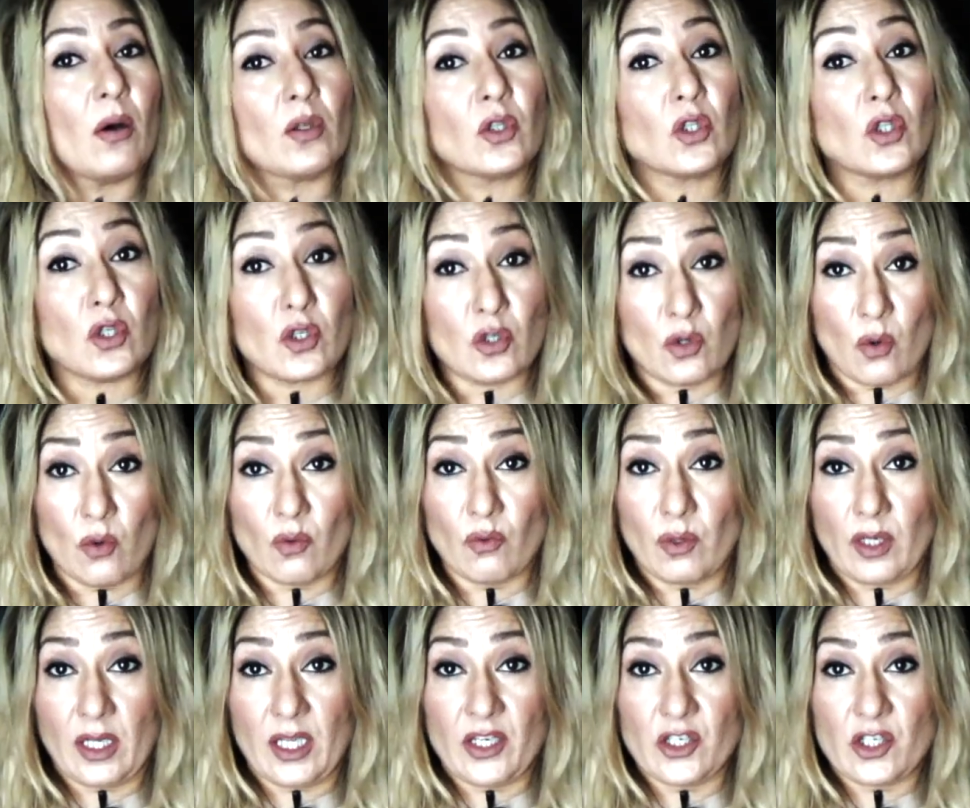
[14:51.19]
to your
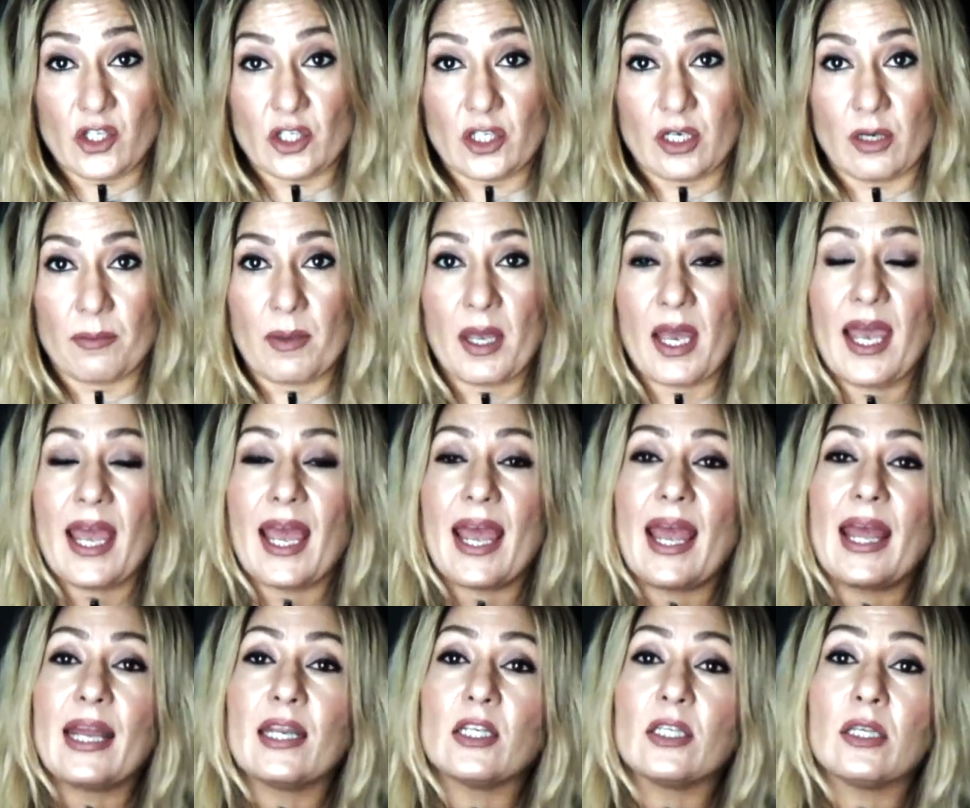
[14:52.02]
relationship
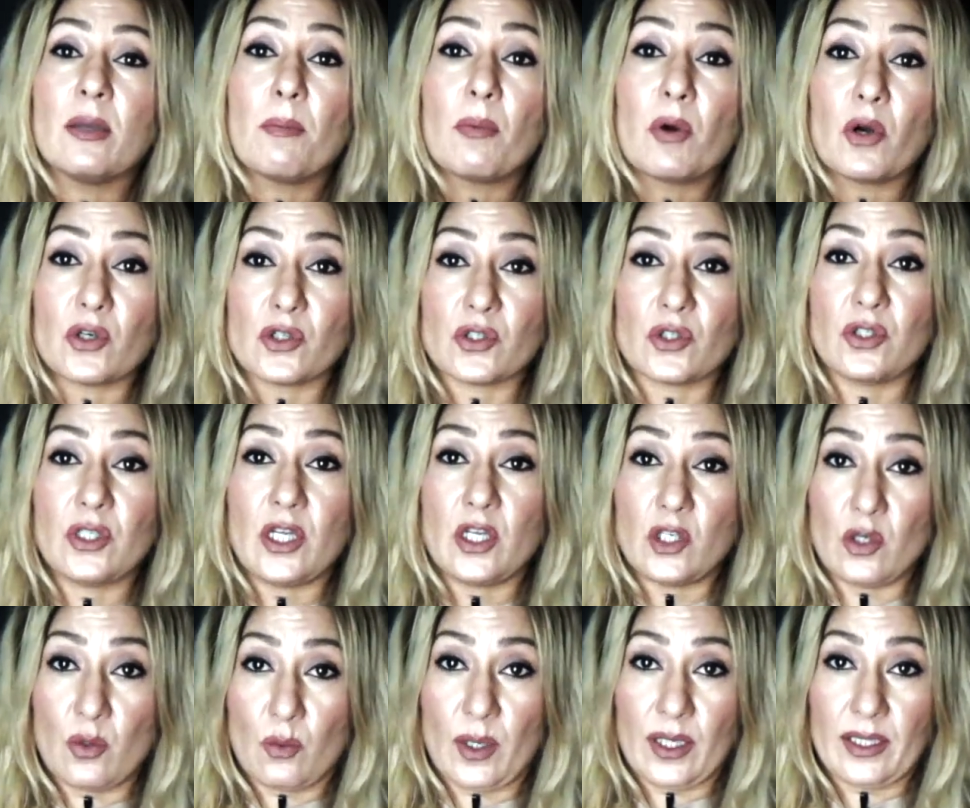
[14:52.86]
and the person
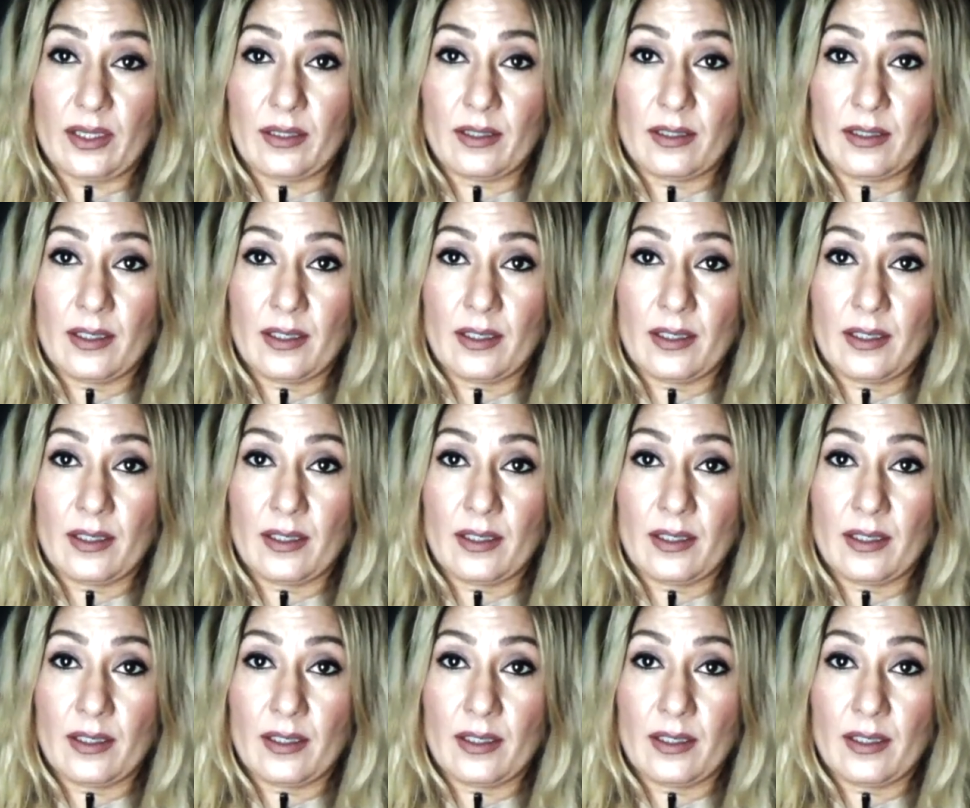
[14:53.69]
that you're with.